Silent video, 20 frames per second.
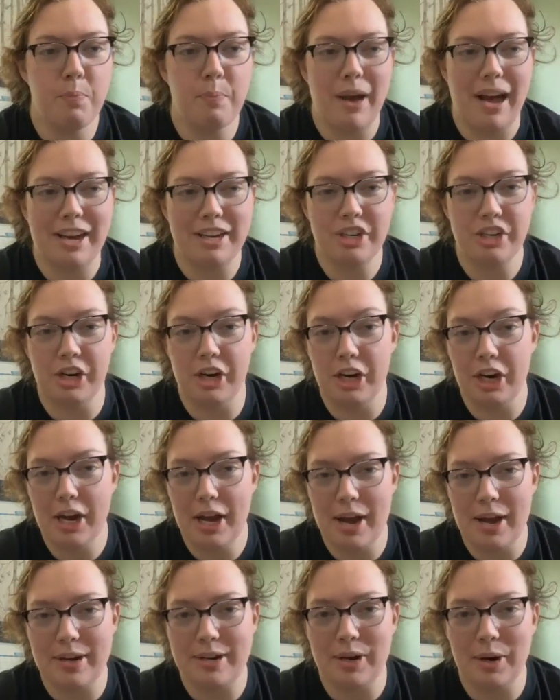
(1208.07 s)
book
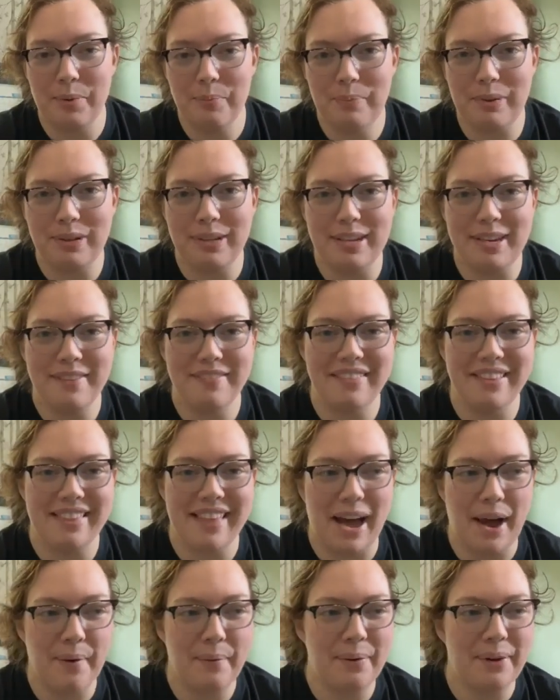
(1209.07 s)
bashing. I don't believe that
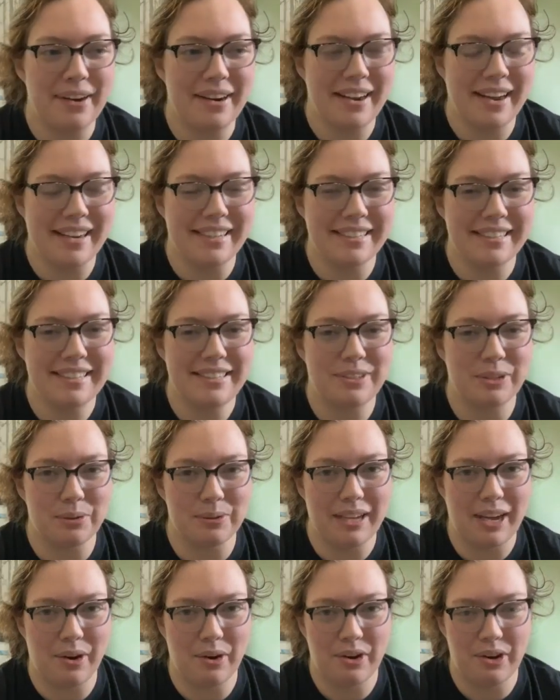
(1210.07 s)
that one has
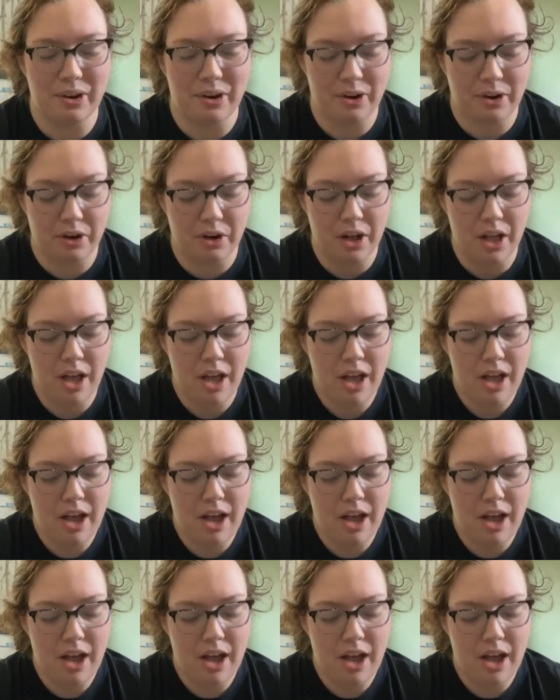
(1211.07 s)
sold out at all.